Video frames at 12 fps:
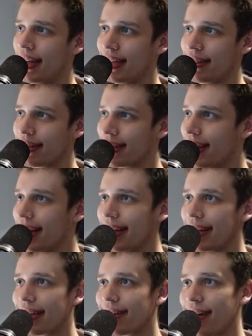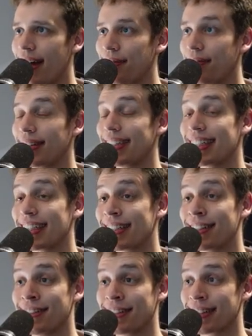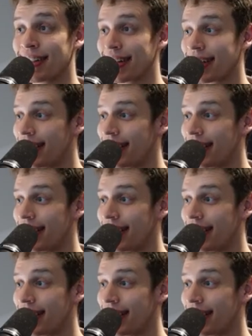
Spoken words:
Just killing crap. This is so sick.